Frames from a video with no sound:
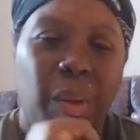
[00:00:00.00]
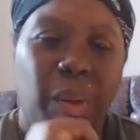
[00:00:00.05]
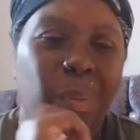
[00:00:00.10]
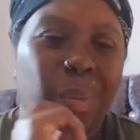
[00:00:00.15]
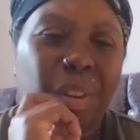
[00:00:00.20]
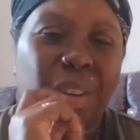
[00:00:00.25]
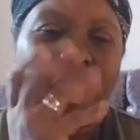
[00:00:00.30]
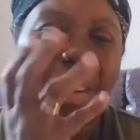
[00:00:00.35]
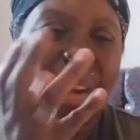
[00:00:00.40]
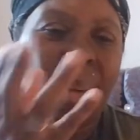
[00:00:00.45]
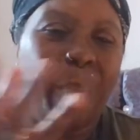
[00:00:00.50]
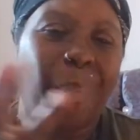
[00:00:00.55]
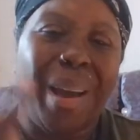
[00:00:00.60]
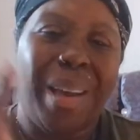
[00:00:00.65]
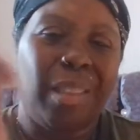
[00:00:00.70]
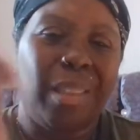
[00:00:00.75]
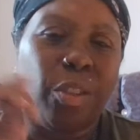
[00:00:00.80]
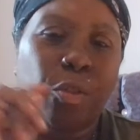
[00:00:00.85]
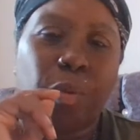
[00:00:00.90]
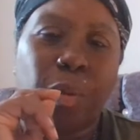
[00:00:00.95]
maybe just like
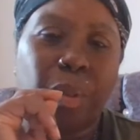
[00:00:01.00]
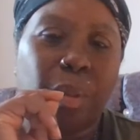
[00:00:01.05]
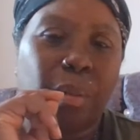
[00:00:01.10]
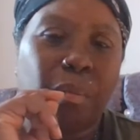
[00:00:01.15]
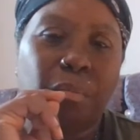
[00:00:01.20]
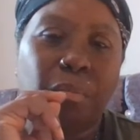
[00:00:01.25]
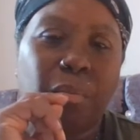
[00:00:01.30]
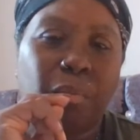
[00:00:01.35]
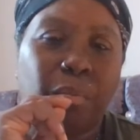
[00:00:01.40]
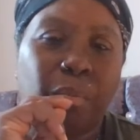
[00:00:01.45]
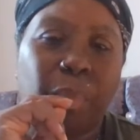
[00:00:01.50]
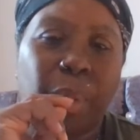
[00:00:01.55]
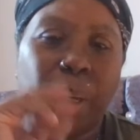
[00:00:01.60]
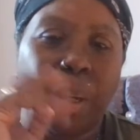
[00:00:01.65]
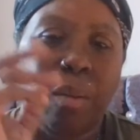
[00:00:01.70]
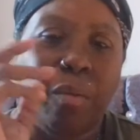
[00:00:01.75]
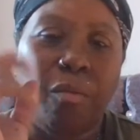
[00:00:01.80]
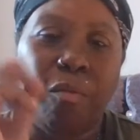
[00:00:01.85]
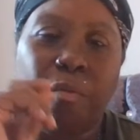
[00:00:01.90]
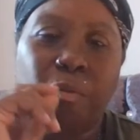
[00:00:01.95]
pasta and a
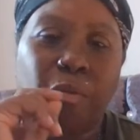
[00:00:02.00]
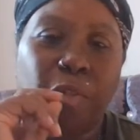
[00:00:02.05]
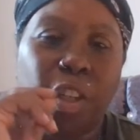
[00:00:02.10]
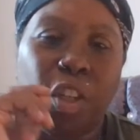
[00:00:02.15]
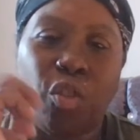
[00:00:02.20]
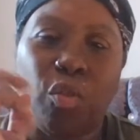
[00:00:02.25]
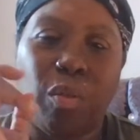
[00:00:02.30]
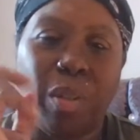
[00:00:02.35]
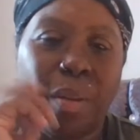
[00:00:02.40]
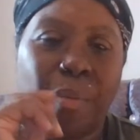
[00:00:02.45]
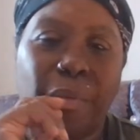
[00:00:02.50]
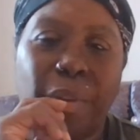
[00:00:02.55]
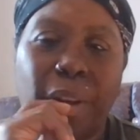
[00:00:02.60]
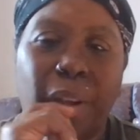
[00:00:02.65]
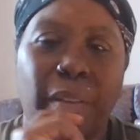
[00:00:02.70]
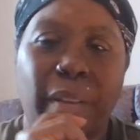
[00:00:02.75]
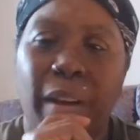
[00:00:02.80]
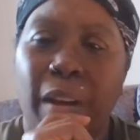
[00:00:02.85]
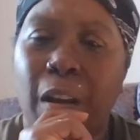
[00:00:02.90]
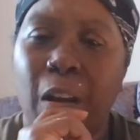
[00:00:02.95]
bit of fish or something
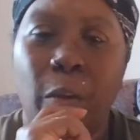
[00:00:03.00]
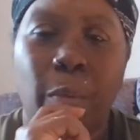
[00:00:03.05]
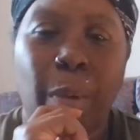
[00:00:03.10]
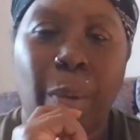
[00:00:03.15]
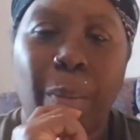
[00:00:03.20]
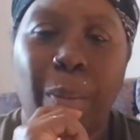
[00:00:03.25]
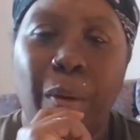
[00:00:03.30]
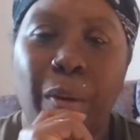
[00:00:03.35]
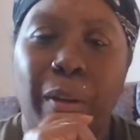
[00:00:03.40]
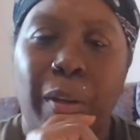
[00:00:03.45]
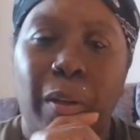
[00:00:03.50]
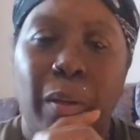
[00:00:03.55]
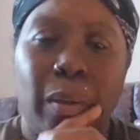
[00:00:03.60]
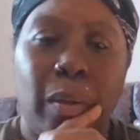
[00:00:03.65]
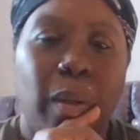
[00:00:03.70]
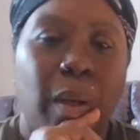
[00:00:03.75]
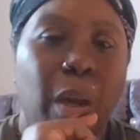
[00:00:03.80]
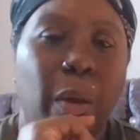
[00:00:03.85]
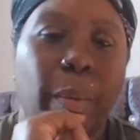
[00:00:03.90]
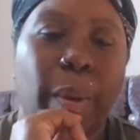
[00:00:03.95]
like that. I can't remember
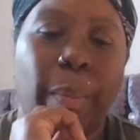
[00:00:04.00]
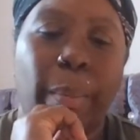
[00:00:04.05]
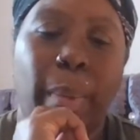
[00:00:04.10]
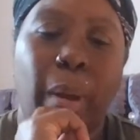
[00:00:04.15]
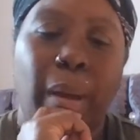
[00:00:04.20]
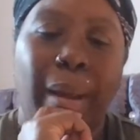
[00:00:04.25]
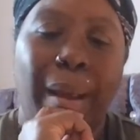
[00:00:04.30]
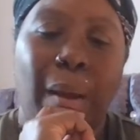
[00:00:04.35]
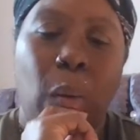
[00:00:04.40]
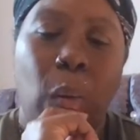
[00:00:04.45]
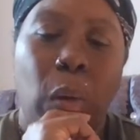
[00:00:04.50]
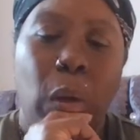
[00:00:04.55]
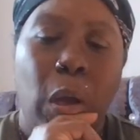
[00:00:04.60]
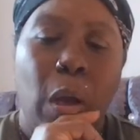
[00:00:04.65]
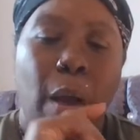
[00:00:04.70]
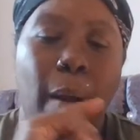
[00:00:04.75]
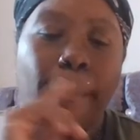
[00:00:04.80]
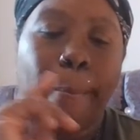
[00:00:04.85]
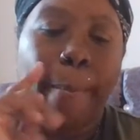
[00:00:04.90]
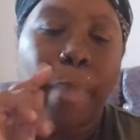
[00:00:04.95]
now,
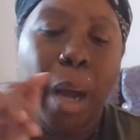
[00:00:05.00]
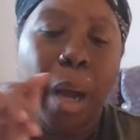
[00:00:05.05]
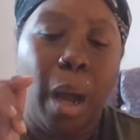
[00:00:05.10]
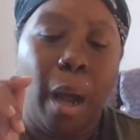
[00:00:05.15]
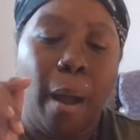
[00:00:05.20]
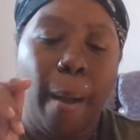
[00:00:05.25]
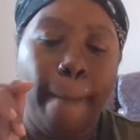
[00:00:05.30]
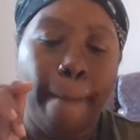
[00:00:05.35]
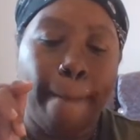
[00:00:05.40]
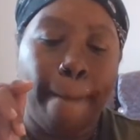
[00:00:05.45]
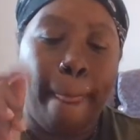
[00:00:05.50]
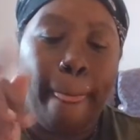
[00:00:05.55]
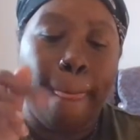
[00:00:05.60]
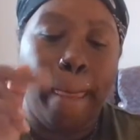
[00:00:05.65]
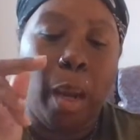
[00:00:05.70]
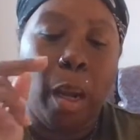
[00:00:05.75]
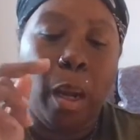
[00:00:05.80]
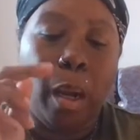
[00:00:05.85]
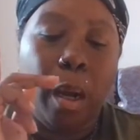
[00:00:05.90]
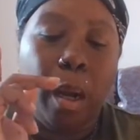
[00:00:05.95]
but
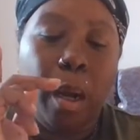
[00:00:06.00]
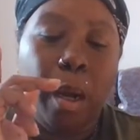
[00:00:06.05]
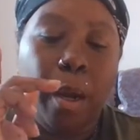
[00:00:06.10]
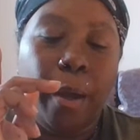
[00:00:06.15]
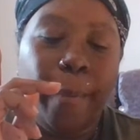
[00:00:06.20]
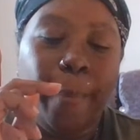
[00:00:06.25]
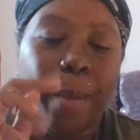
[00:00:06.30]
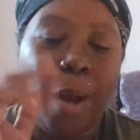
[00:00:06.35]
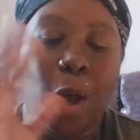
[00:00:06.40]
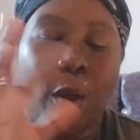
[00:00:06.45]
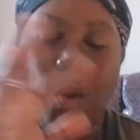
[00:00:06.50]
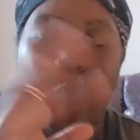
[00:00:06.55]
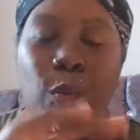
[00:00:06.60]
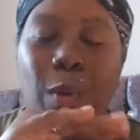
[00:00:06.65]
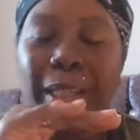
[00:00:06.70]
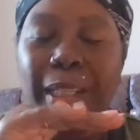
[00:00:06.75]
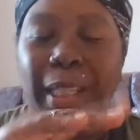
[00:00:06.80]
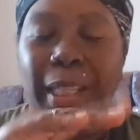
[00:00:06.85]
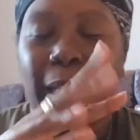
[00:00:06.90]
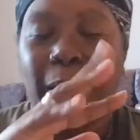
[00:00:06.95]
I
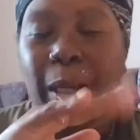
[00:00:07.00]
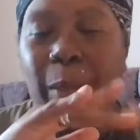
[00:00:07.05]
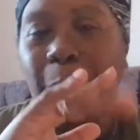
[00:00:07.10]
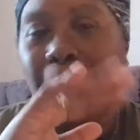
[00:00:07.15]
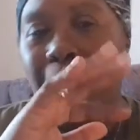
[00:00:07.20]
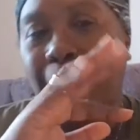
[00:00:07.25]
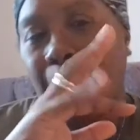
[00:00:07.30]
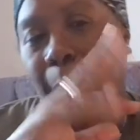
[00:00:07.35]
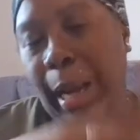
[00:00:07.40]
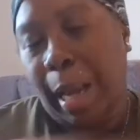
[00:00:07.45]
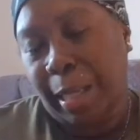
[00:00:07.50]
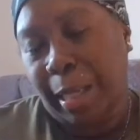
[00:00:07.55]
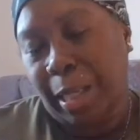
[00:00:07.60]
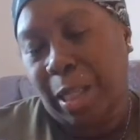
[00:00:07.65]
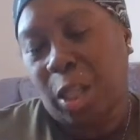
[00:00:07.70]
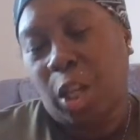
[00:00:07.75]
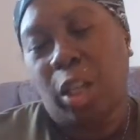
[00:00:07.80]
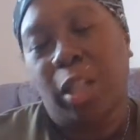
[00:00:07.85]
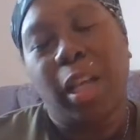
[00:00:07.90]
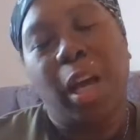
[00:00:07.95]
always eat a bit
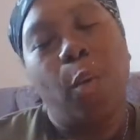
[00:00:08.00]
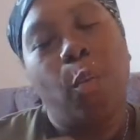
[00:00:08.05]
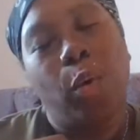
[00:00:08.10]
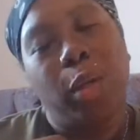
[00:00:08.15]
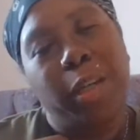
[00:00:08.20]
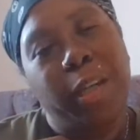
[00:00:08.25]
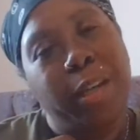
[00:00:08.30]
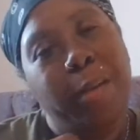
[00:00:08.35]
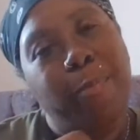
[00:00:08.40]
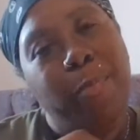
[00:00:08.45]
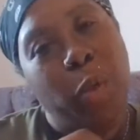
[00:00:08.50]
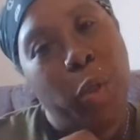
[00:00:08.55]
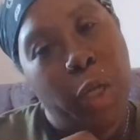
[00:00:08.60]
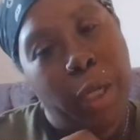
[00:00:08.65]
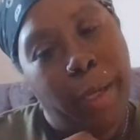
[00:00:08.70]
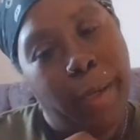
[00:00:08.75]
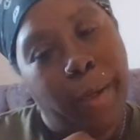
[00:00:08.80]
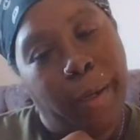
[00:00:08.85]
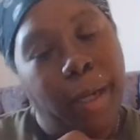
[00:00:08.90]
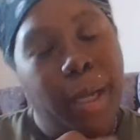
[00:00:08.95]
less because I want the
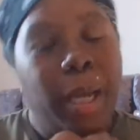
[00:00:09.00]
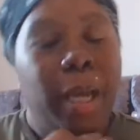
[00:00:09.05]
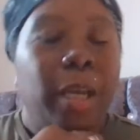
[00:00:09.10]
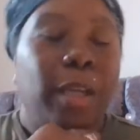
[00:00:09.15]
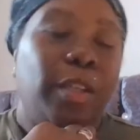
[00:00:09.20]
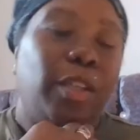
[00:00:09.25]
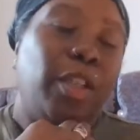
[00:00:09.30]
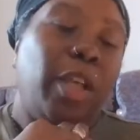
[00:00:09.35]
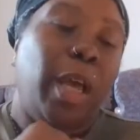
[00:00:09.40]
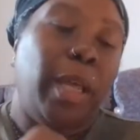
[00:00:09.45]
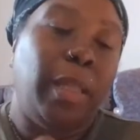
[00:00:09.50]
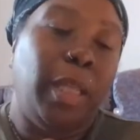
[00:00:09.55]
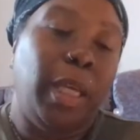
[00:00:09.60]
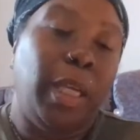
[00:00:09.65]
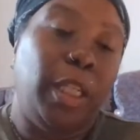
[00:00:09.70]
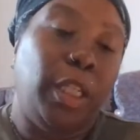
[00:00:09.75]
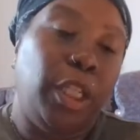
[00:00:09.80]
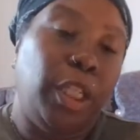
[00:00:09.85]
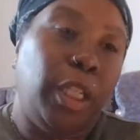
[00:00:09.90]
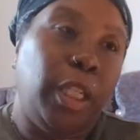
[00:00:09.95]
pudding. So, and
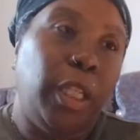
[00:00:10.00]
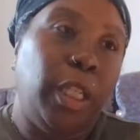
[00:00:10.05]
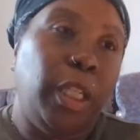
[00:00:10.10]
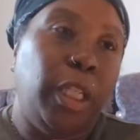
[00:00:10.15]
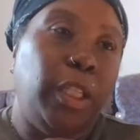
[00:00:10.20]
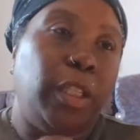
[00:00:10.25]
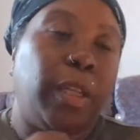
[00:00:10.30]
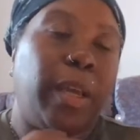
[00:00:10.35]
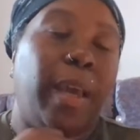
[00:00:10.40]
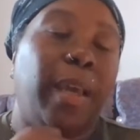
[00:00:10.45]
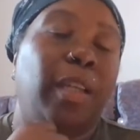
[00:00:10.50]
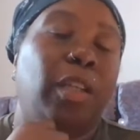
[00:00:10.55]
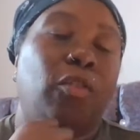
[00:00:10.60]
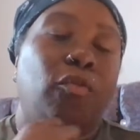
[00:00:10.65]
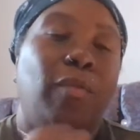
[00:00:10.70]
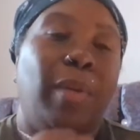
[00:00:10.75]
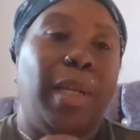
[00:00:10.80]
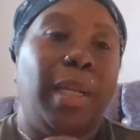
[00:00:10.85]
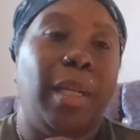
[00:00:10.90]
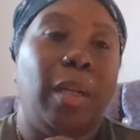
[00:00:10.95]
their
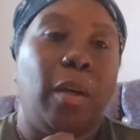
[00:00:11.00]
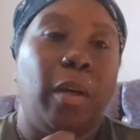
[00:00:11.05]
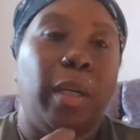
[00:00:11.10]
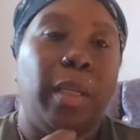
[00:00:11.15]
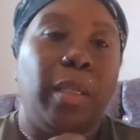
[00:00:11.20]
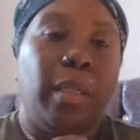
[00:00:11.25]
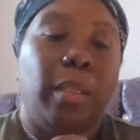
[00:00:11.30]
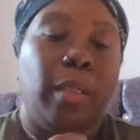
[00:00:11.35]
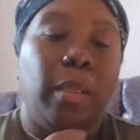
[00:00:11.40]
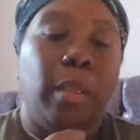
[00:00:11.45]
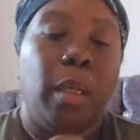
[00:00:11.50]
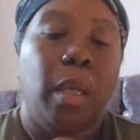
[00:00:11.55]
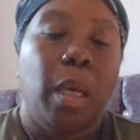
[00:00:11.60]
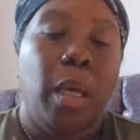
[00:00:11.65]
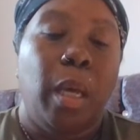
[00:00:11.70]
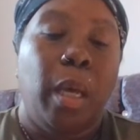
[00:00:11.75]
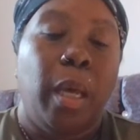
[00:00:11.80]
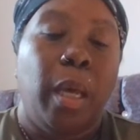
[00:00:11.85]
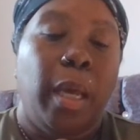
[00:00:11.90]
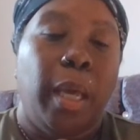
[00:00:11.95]
cheesecake's really nice.
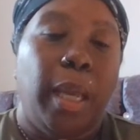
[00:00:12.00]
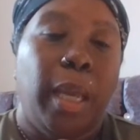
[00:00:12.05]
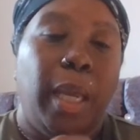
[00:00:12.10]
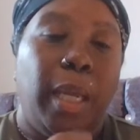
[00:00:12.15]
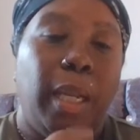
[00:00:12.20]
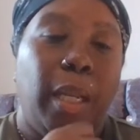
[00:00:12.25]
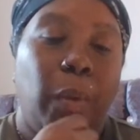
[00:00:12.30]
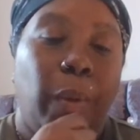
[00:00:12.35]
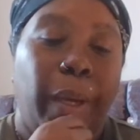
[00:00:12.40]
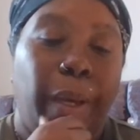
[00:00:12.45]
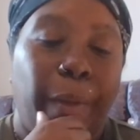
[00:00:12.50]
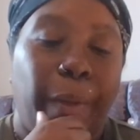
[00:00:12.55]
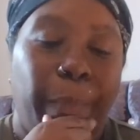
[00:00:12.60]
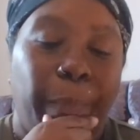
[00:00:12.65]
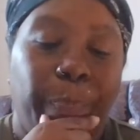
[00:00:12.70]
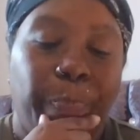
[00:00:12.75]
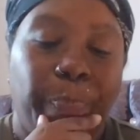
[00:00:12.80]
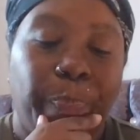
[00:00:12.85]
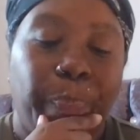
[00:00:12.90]
Anyway,